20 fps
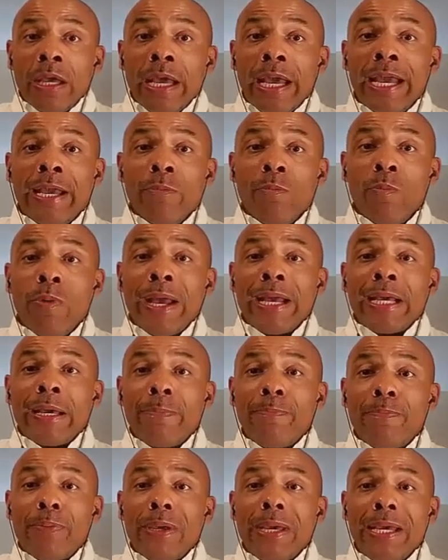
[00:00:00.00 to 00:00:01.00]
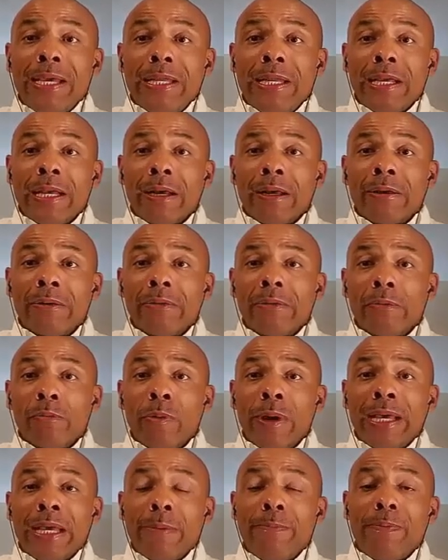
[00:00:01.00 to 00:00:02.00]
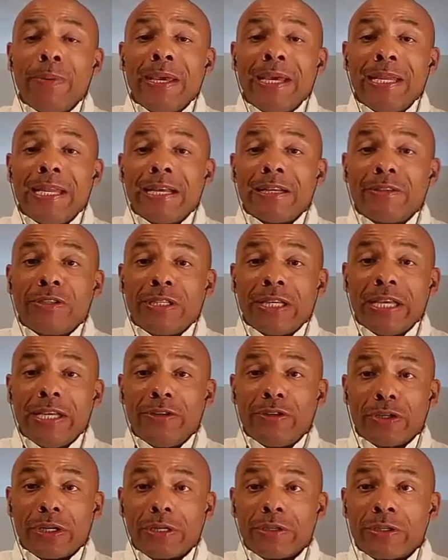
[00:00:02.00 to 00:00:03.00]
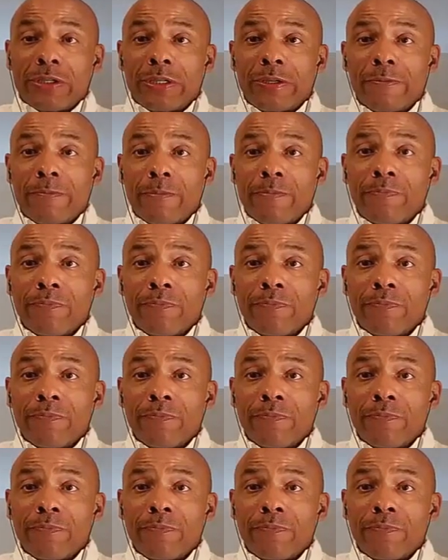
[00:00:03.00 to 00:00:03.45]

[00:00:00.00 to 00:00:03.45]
In Wikipedia teaches